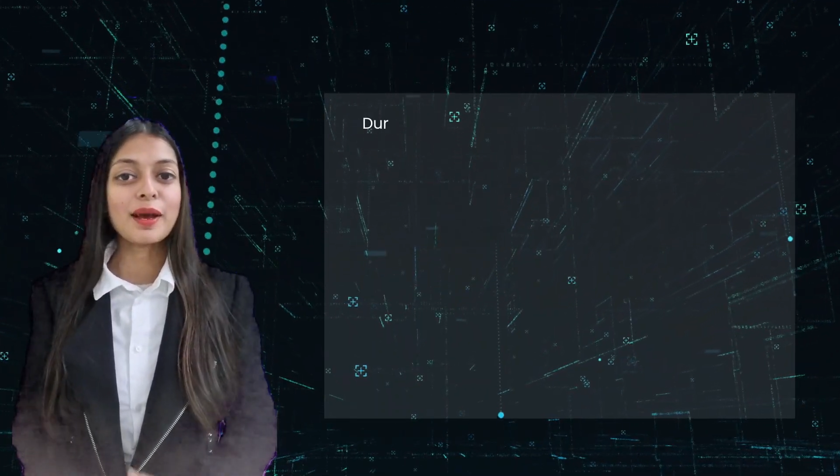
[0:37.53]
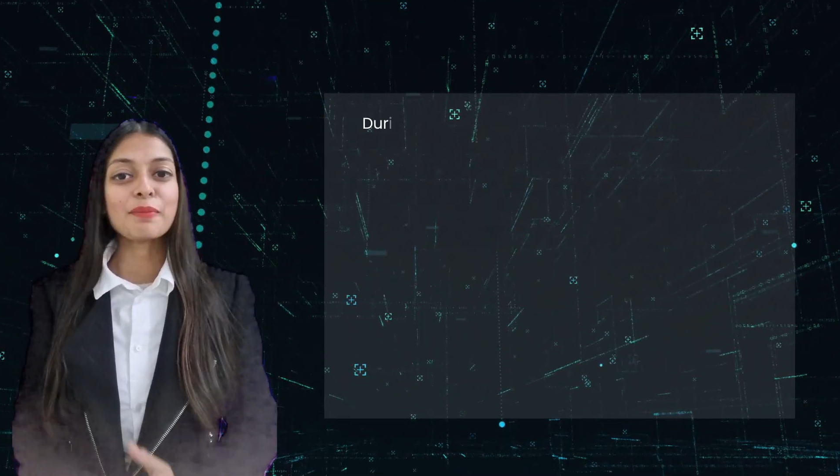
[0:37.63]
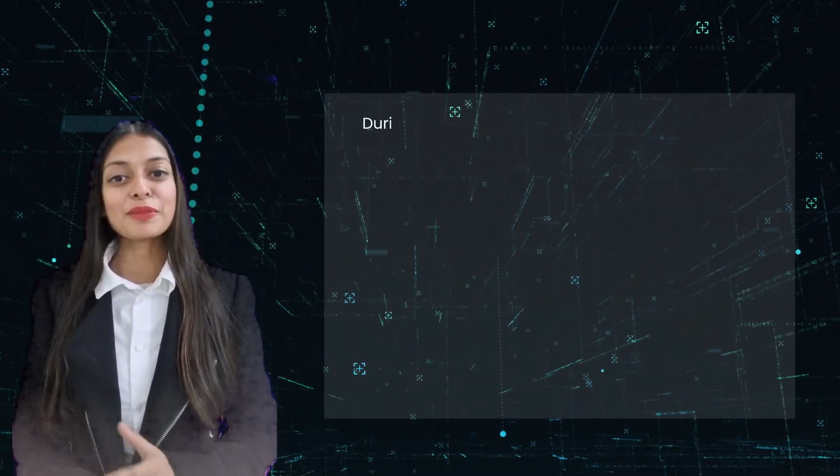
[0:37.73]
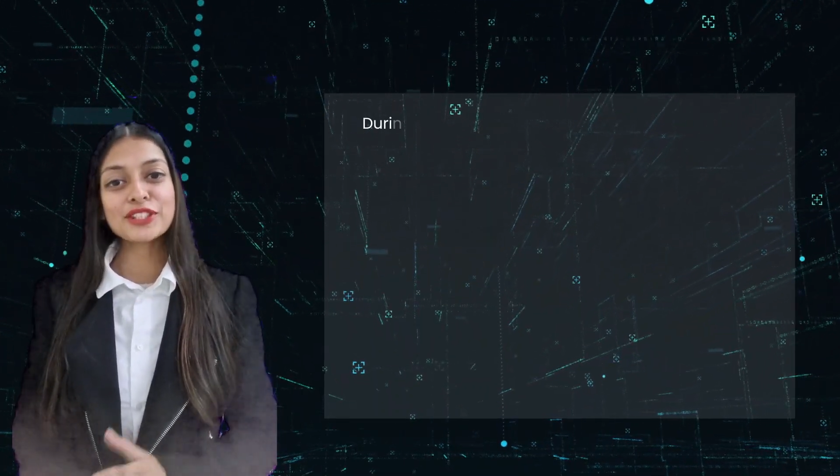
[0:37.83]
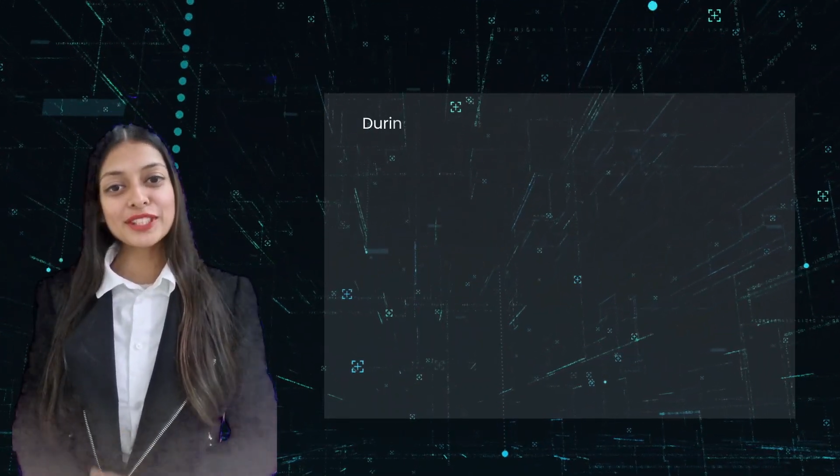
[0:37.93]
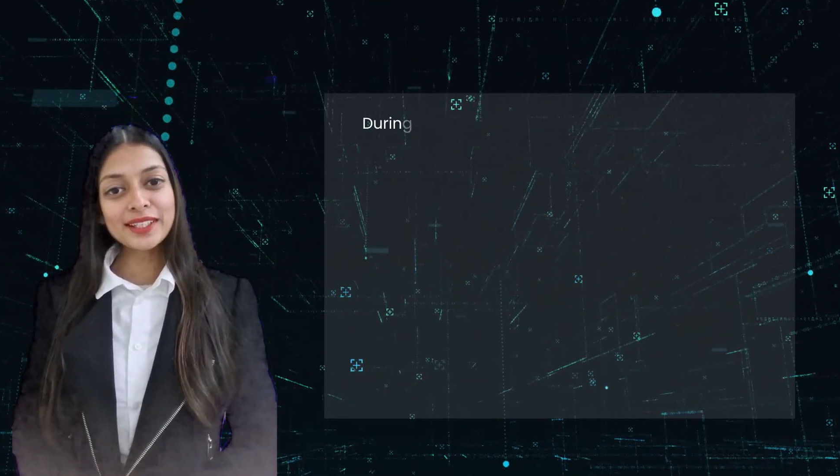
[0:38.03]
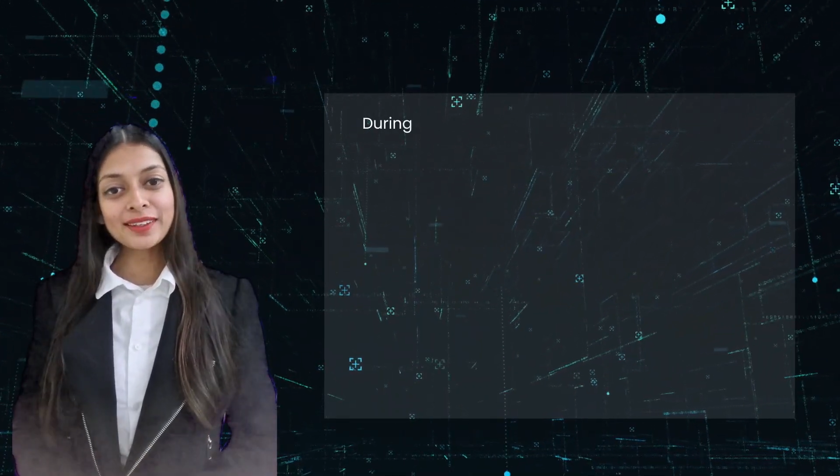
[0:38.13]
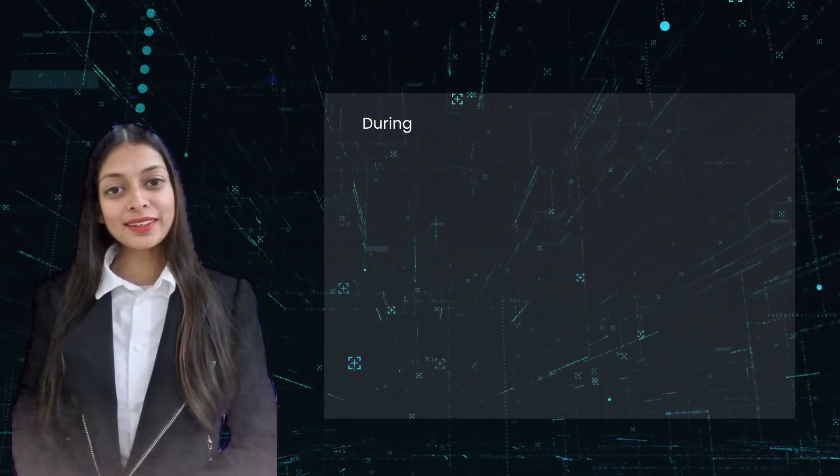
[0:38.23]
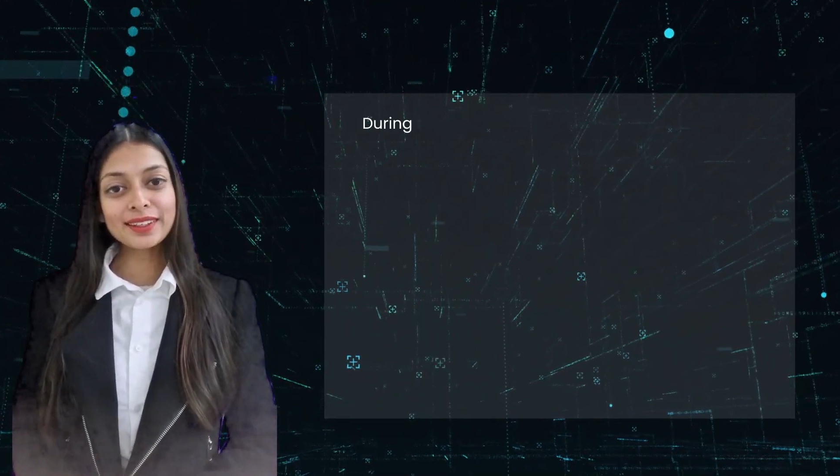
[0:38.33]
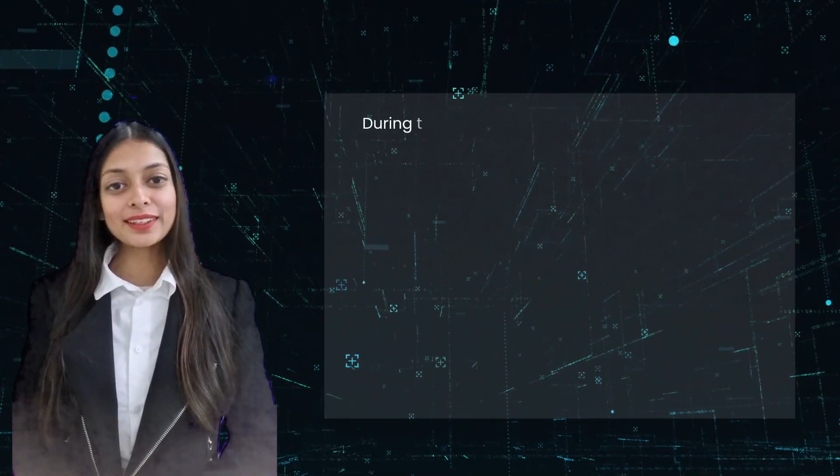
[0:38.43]
machine
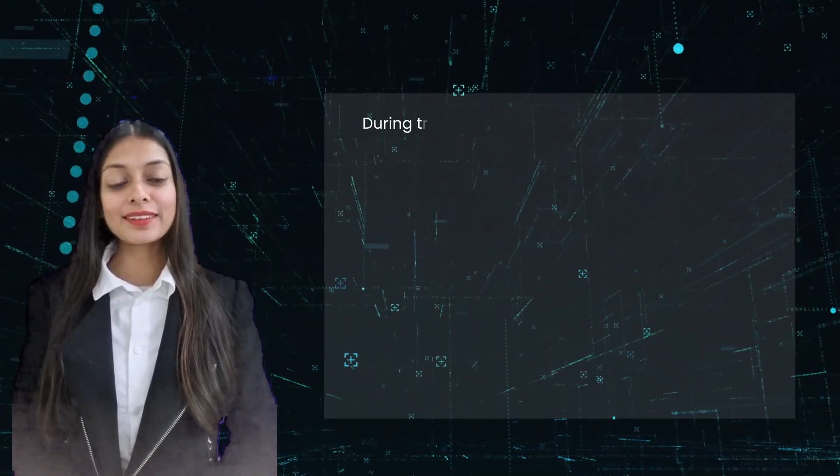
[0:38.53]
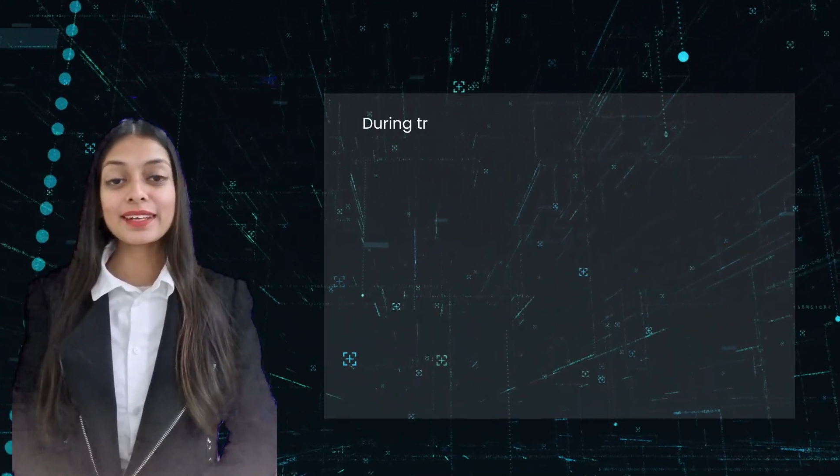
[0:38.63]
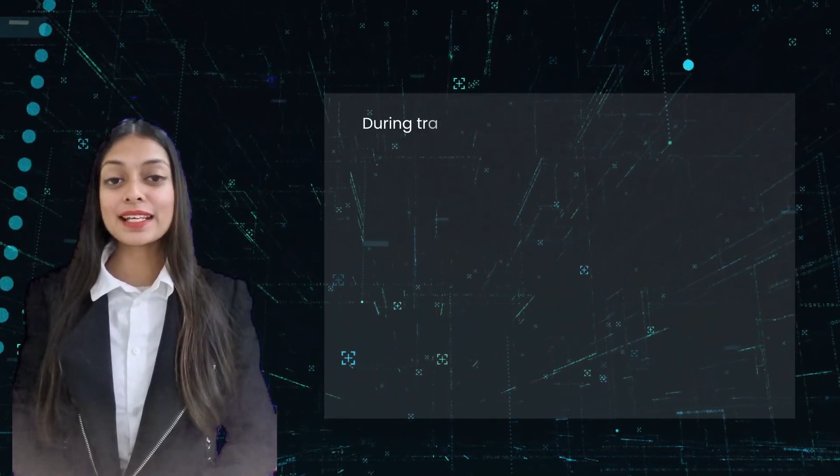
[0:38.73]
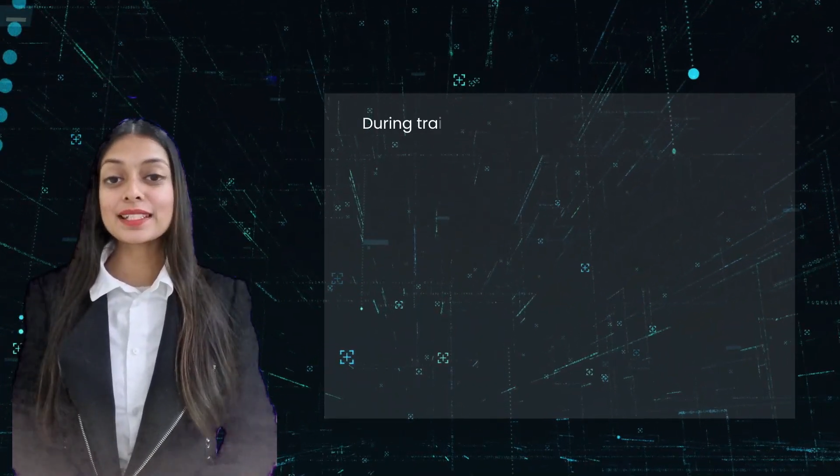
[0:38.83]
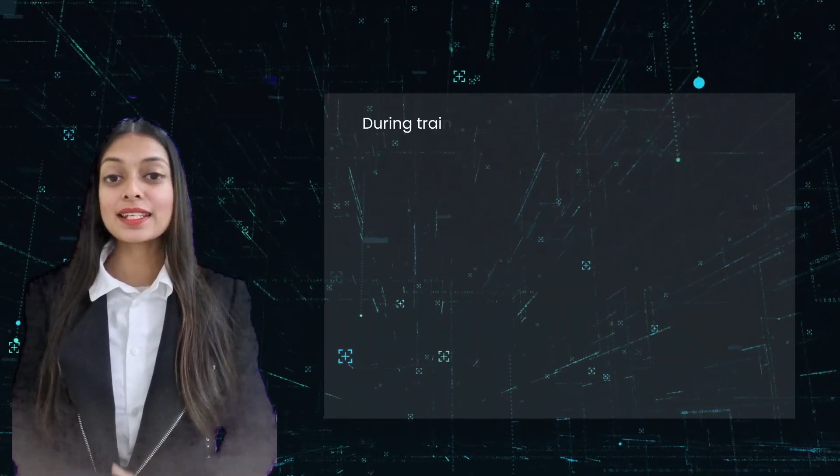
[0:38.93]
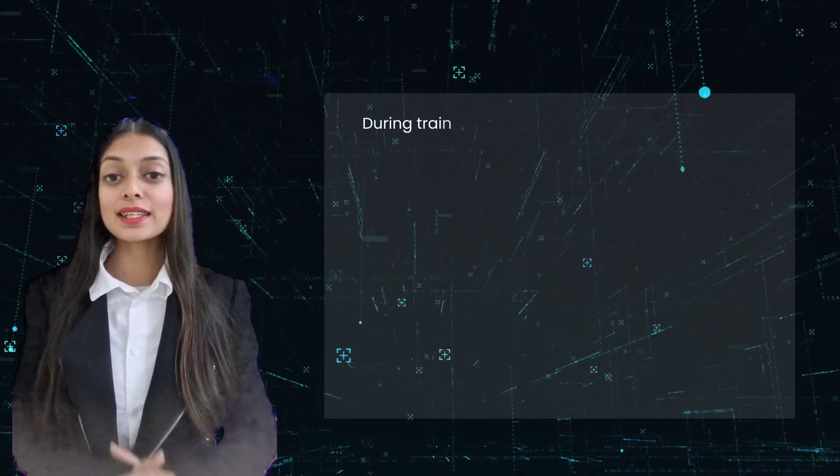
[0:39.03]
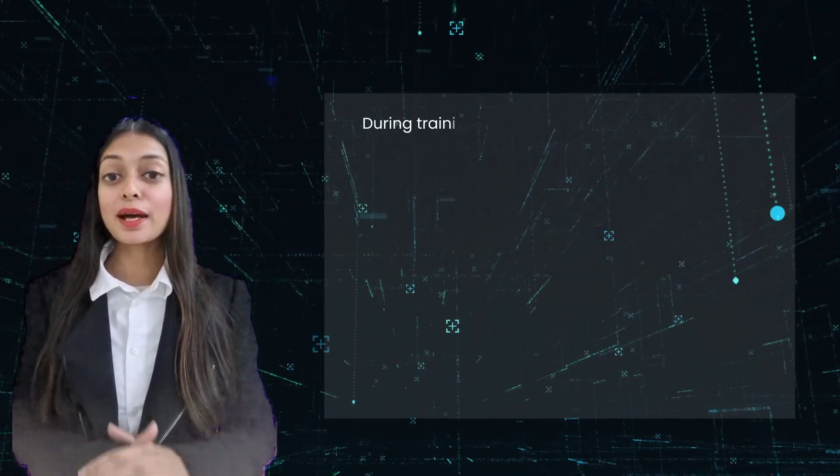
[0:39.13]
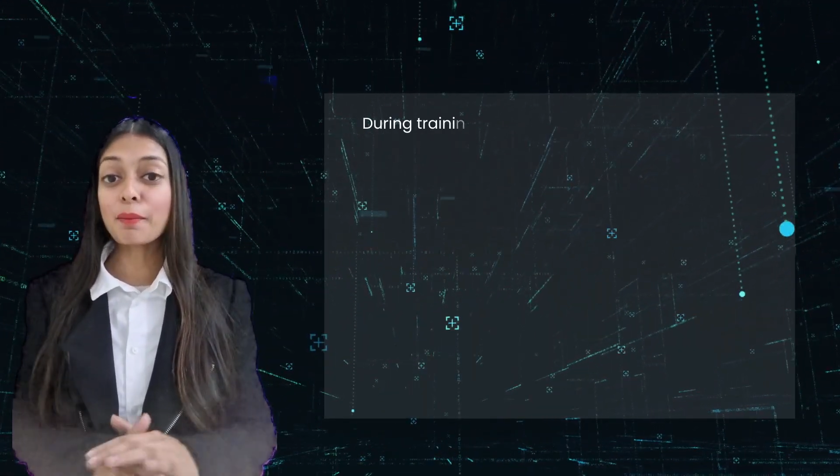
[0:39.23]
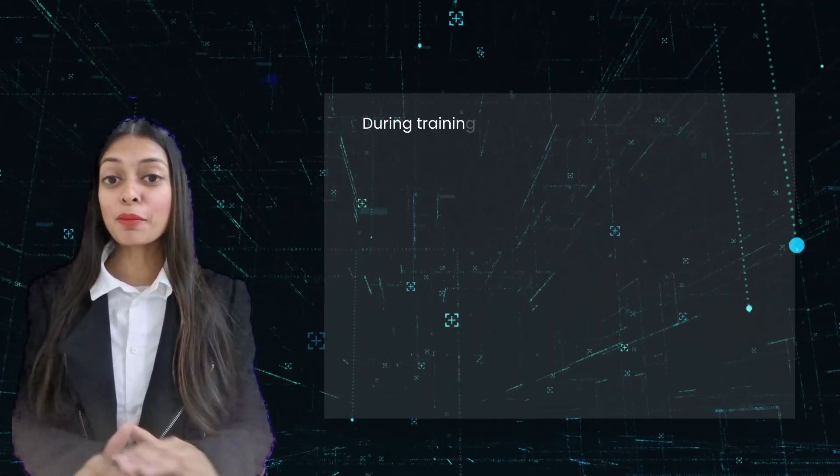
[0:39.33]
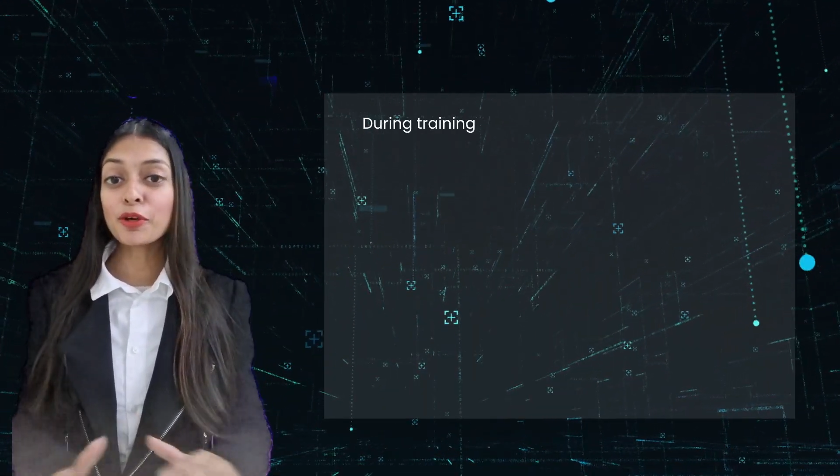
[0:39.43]
learning creates a
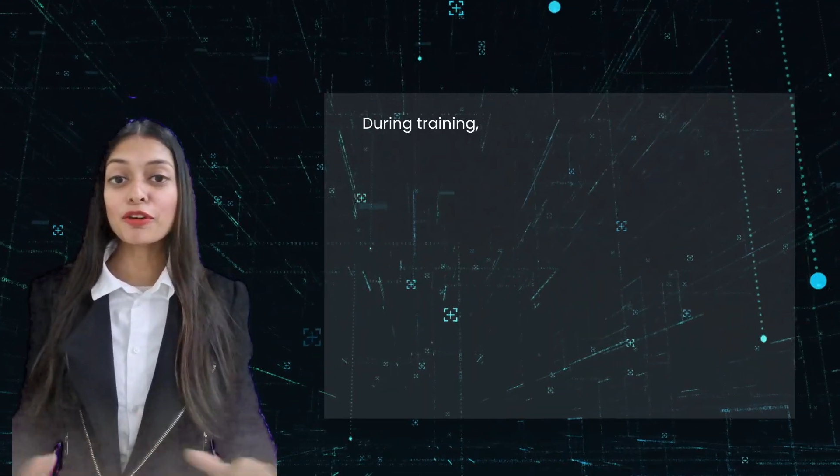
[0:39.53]
number